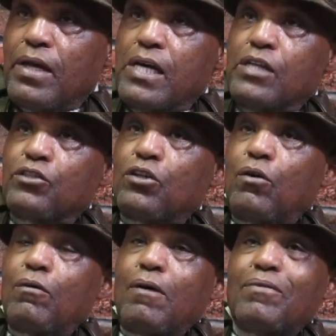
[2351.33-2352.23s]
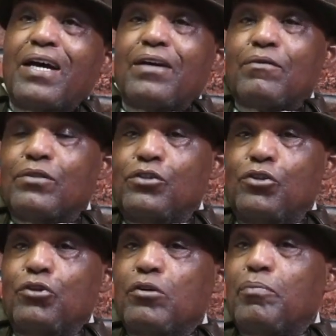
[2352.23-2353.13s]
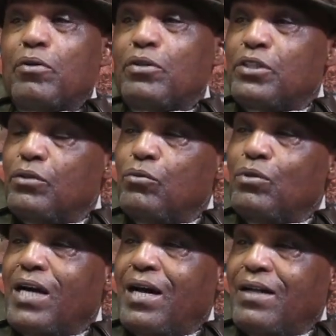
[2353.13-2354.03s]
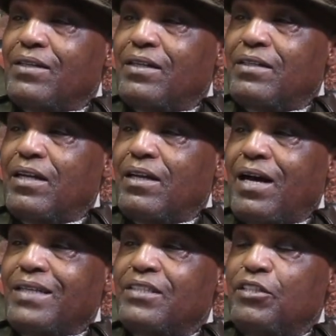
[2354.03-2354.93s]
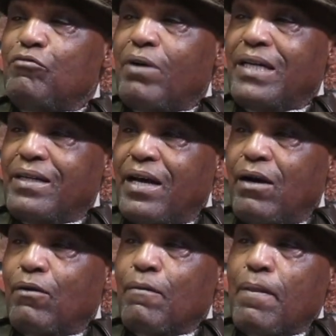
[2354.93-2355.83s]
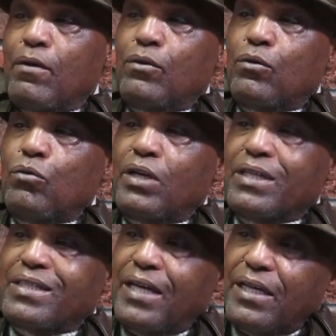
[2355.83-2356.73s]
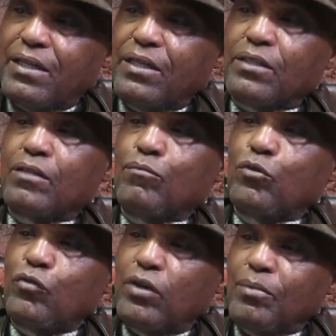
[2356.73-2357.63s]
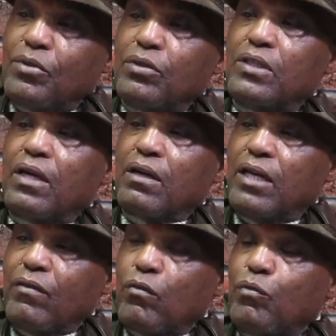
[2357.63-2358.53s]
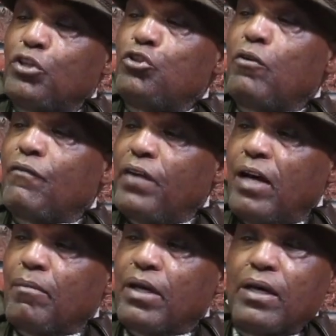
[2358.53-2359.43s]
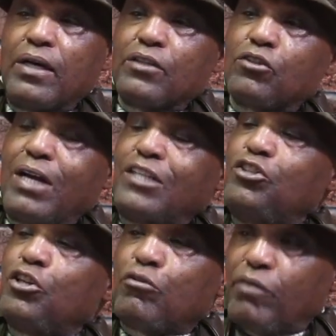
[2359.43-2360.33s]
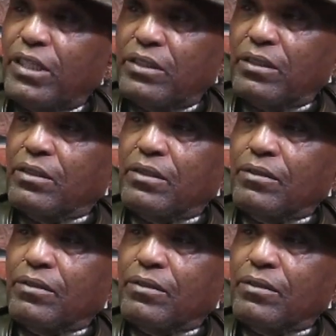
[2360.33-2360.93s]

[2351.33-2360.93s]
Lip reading: So I'm like, you're the person who got that I see right now who can take this and move it up to another level with your family. So that's generations.